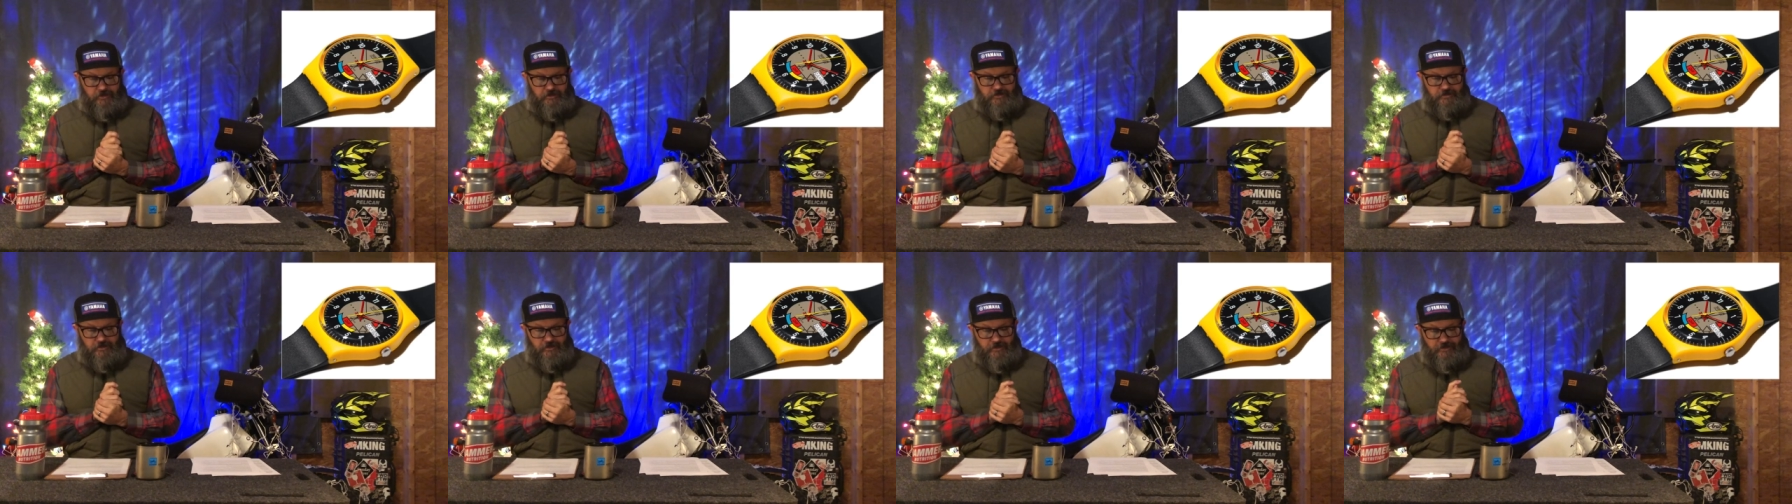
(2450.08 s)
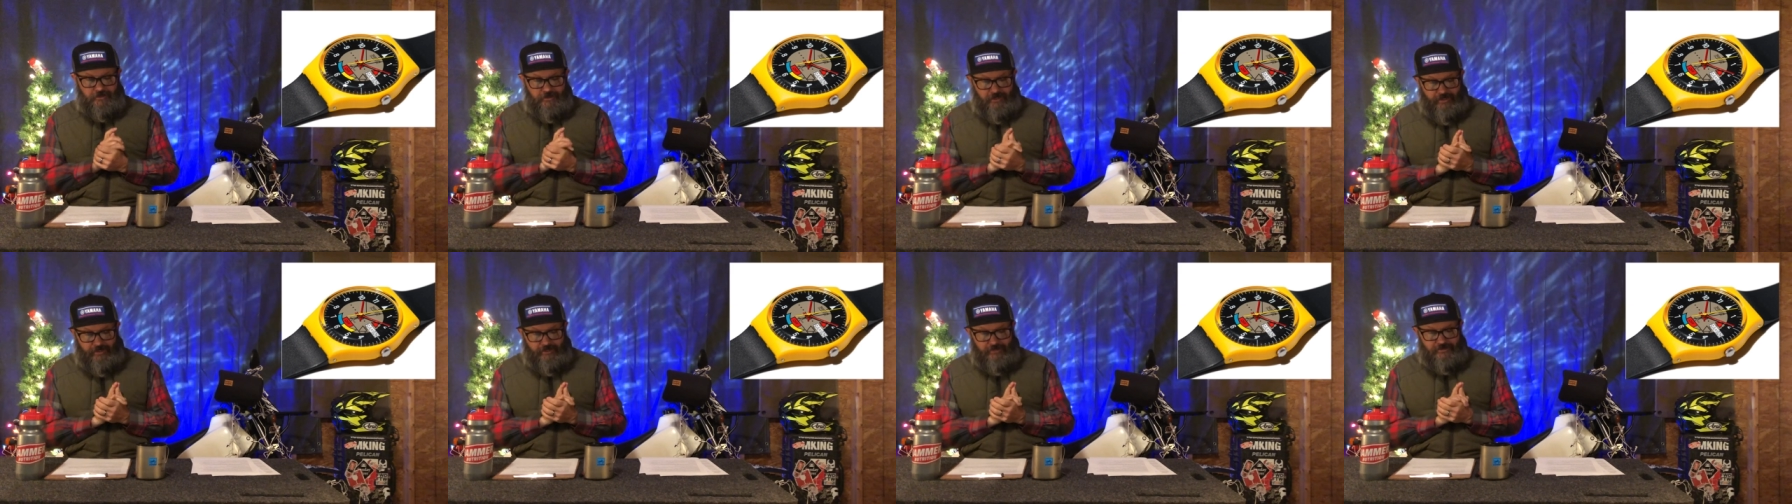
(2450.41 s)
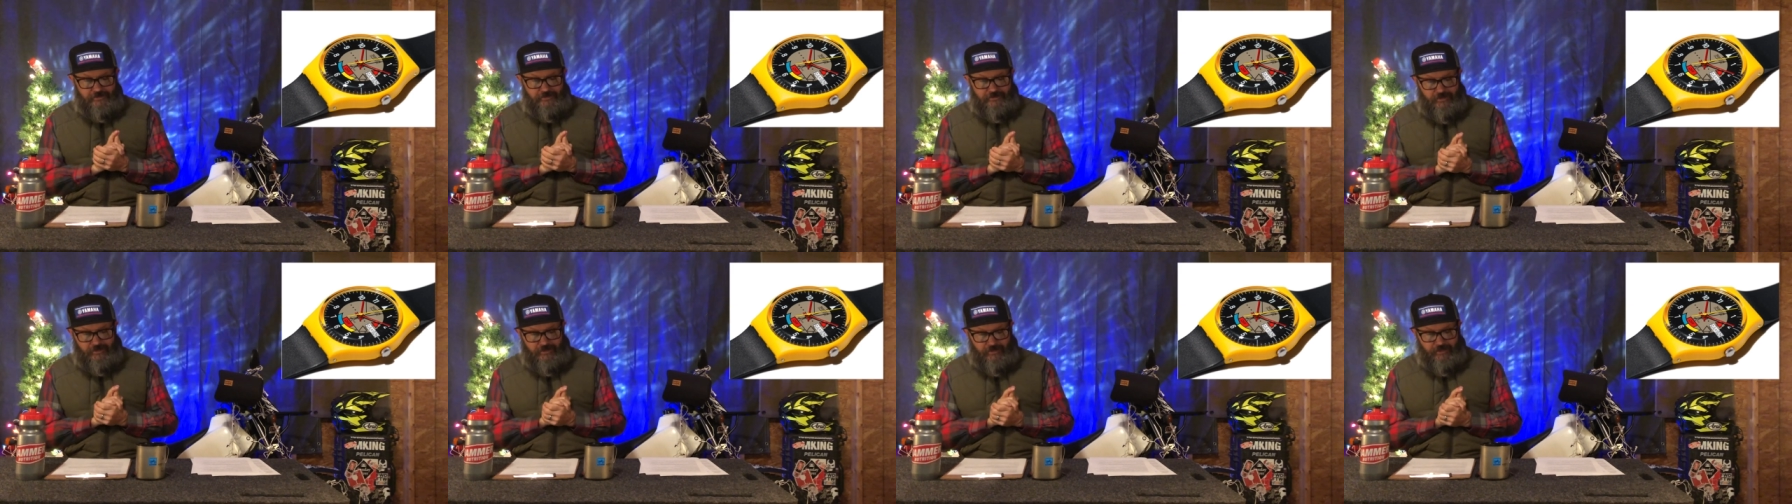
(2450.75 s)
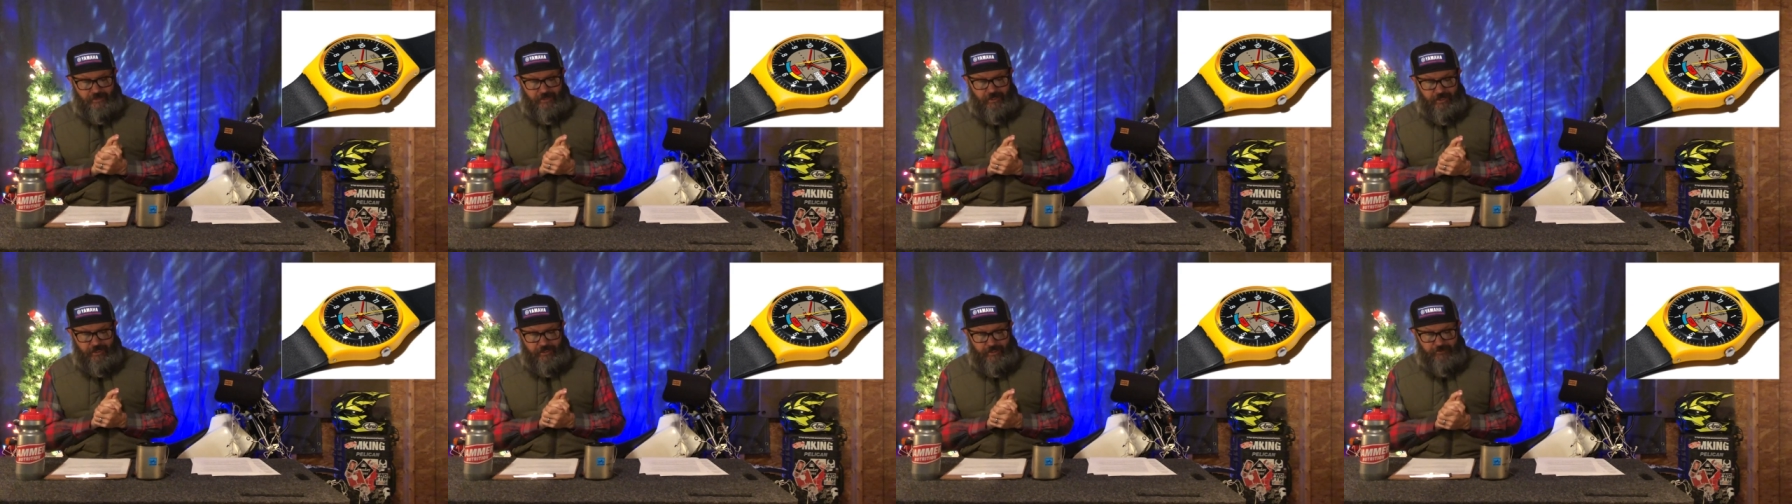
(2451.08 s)
It's a
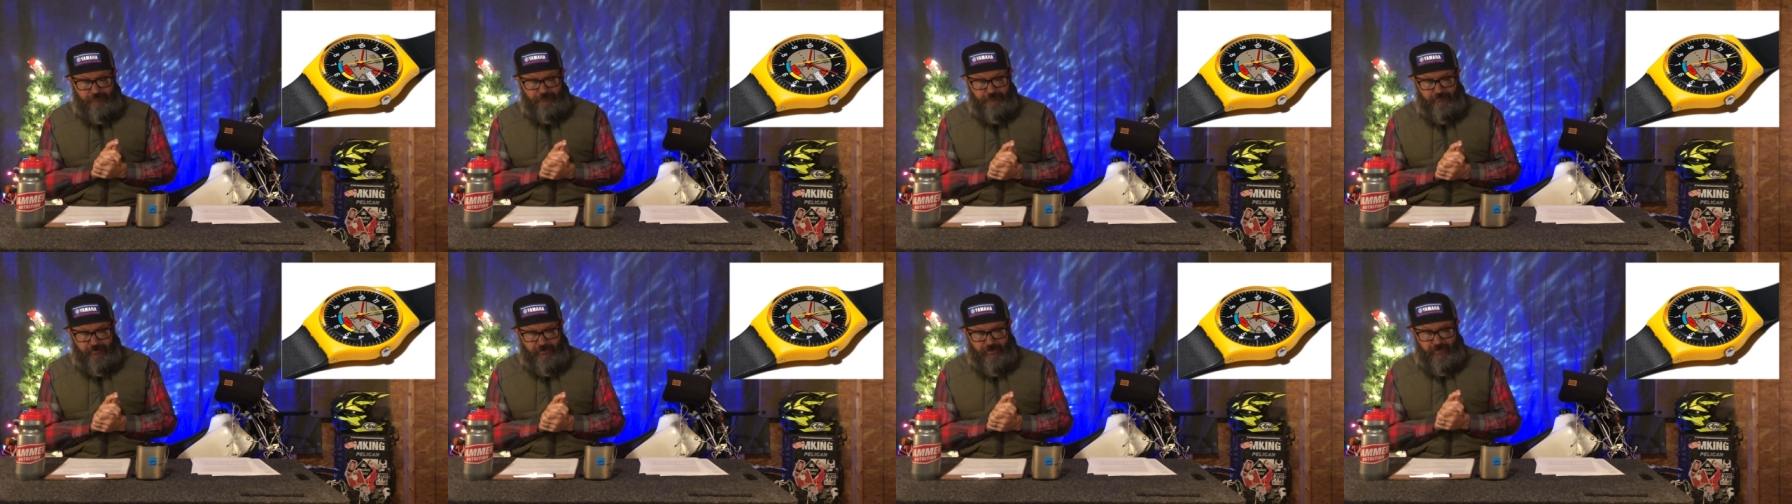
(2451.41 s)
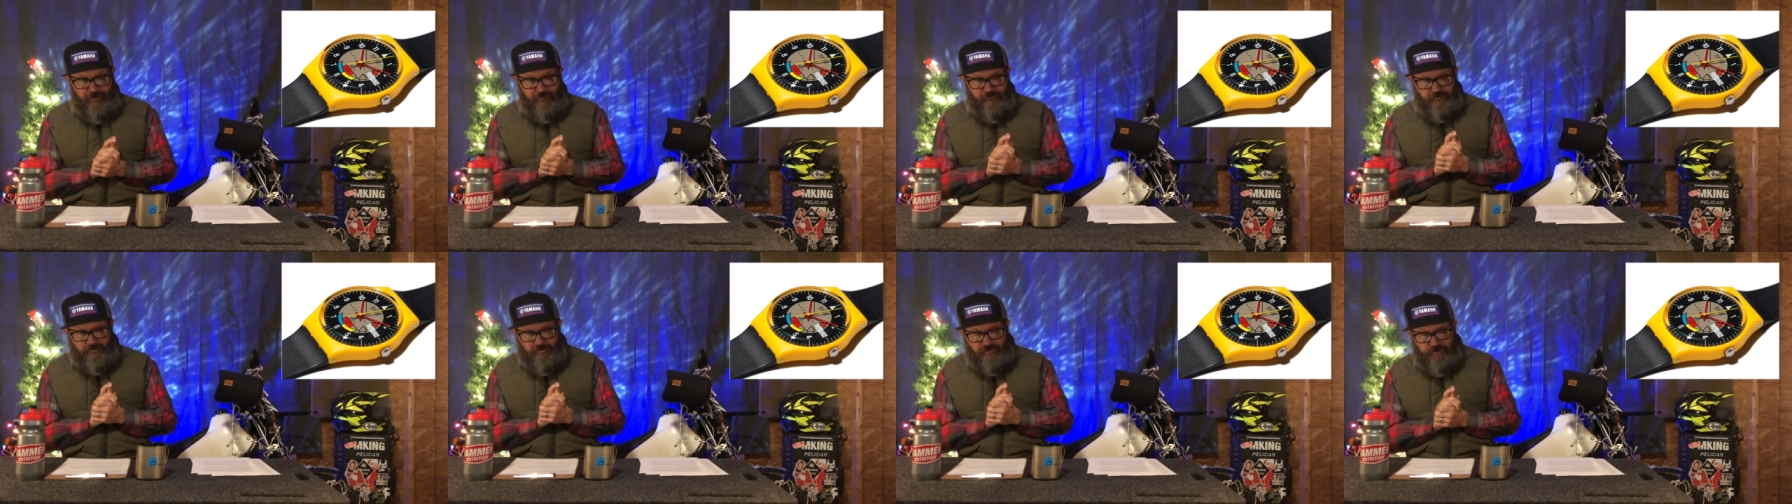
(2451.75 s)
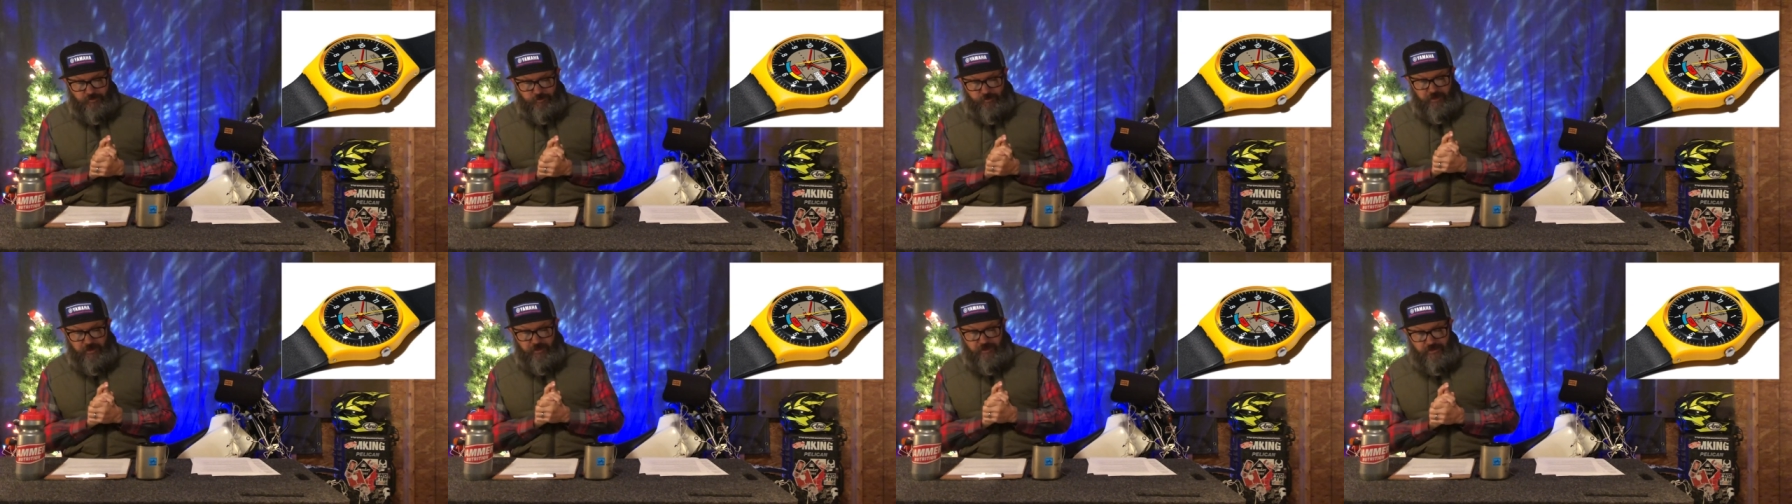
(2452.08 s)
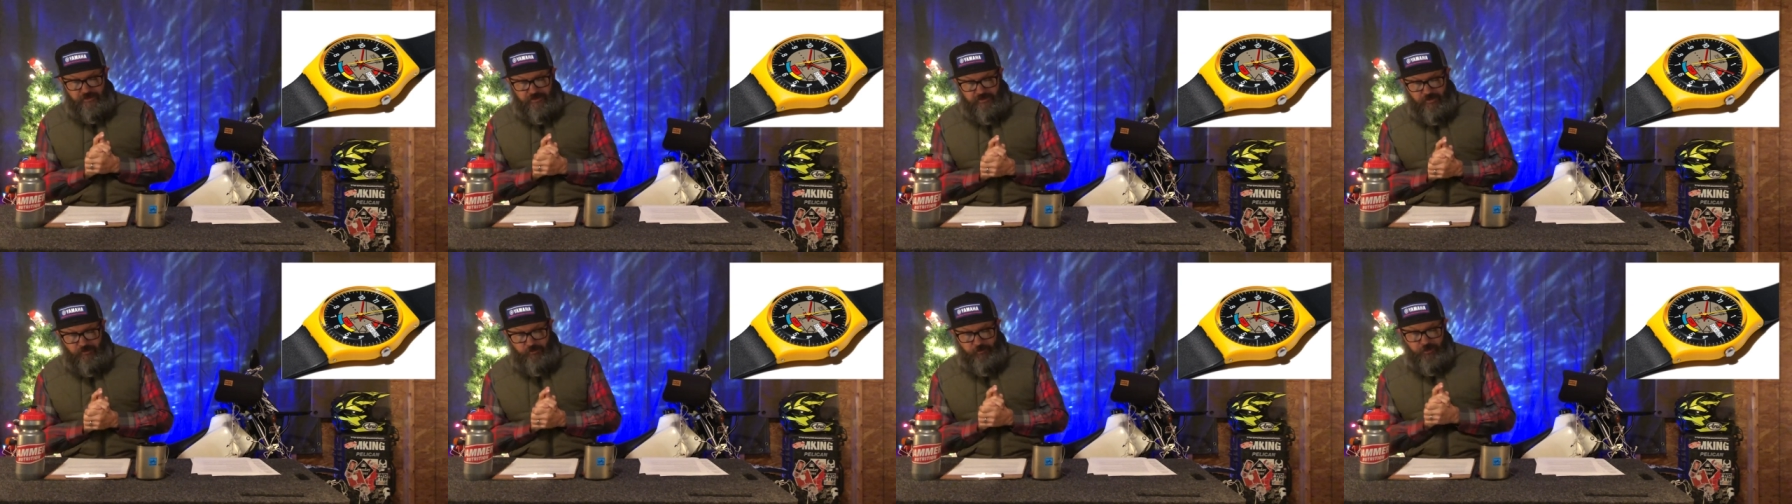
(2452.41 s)
1985
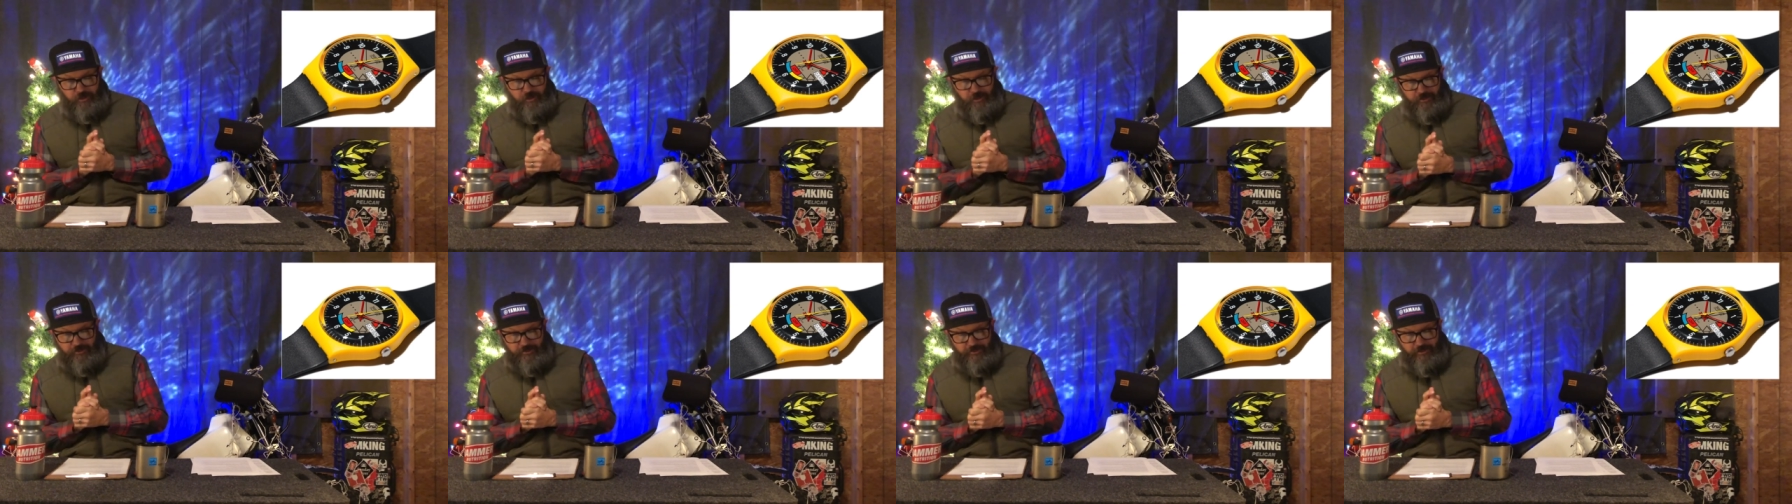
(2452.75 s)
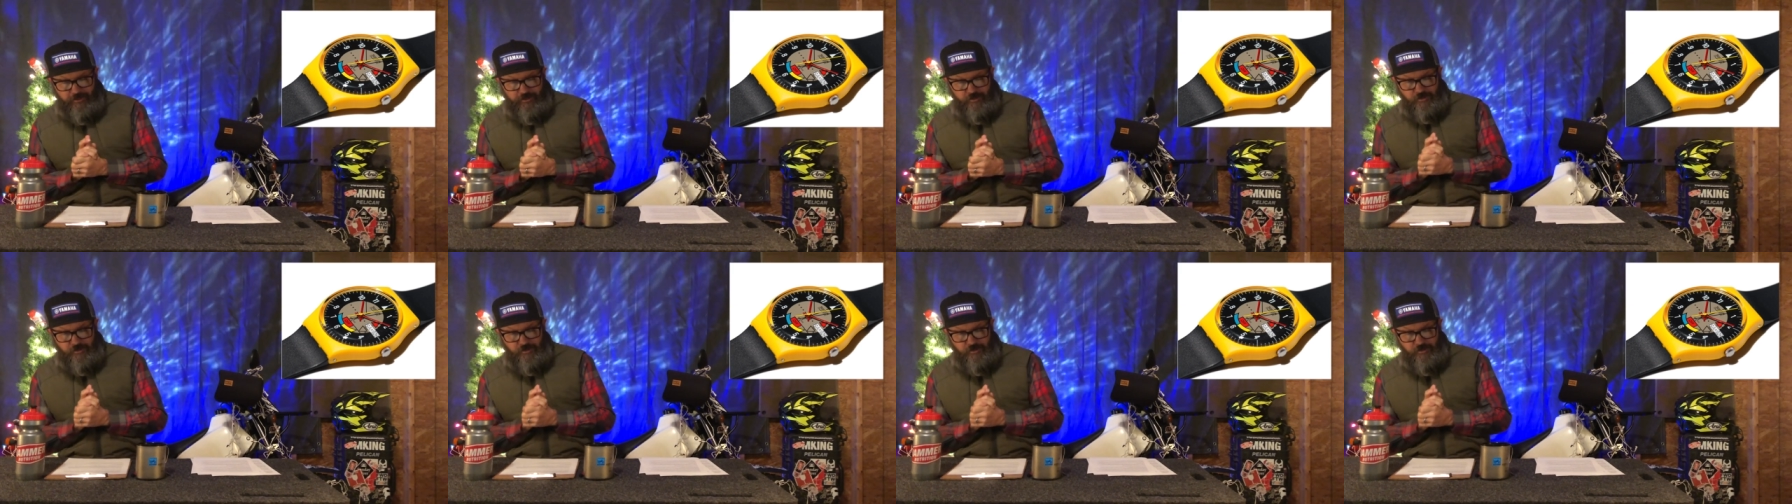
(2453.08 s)
spring-summer collection